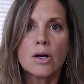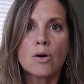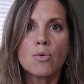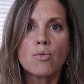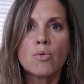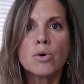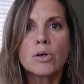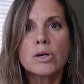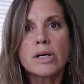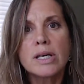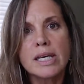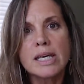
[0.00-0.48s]

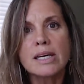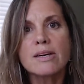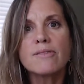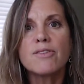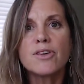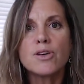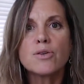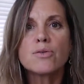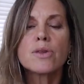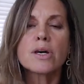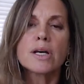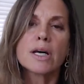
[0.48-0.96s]
will give
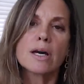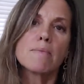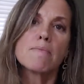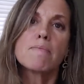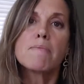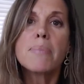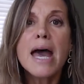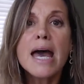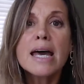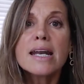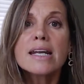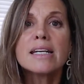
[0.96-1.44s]
you the
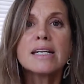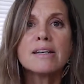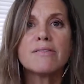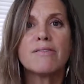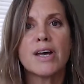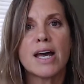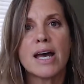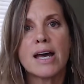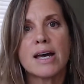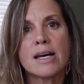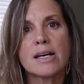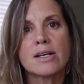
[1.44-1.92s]
competitive
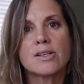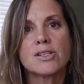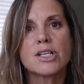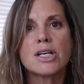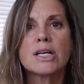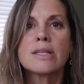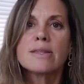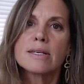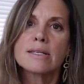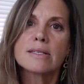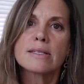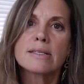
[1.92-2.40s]
edge
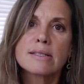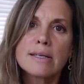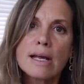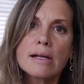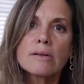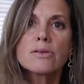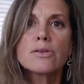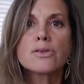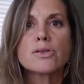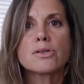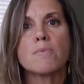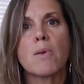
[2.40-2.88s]
in the
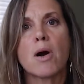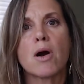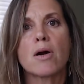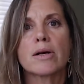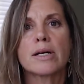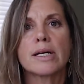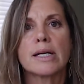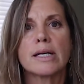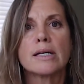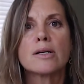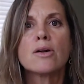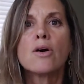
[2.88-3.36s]
seller's
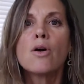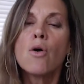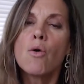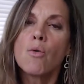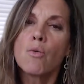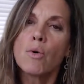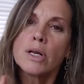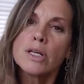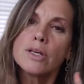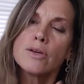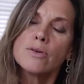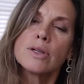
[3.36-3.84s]
market
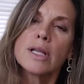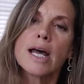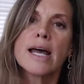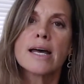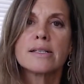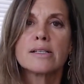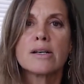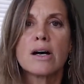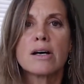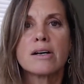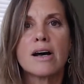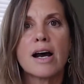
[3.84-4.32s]
when you
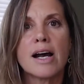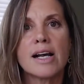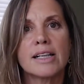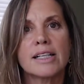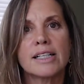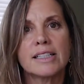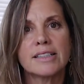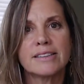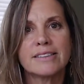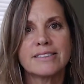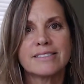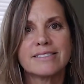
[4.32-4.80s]
land on
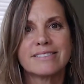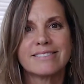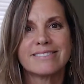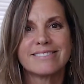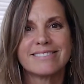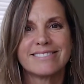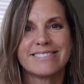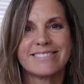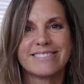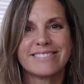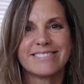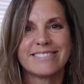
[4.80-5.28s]
island.
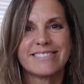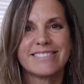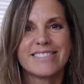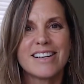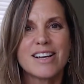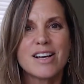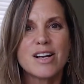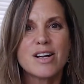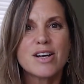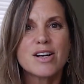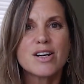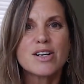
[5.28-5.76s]

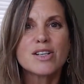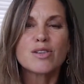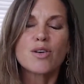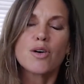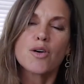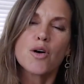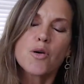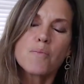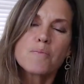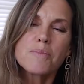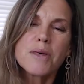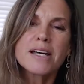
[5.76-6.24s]
So
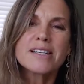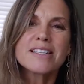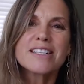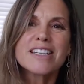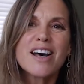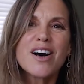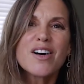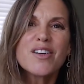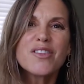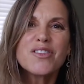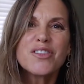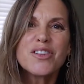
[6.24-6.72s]
I hope that's
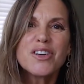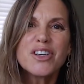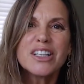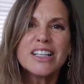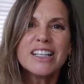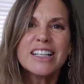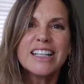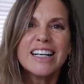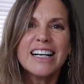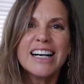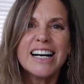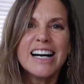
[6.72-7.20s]

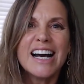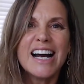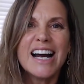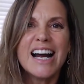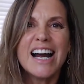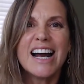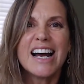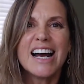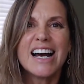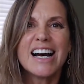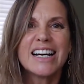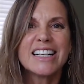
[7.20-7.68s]
helpful,
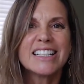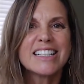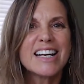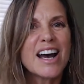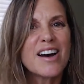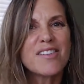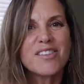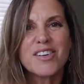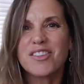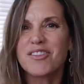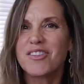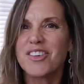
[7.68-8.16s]
and
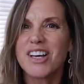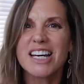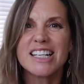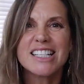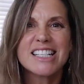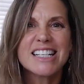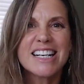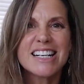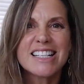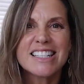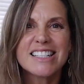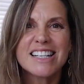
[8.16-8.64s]
have a
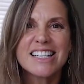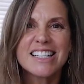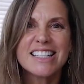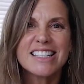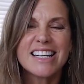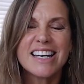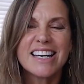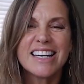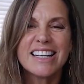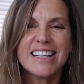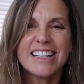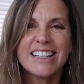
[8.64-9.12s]
fantastic
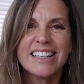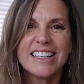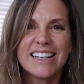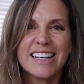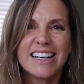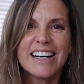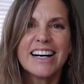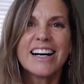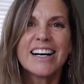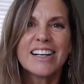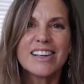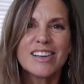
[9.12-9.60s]
day.
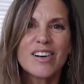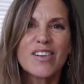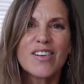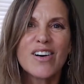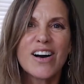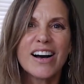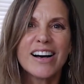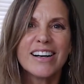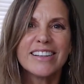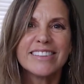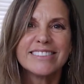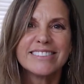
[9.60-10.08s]

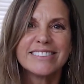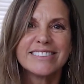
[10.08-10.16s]
Aloha.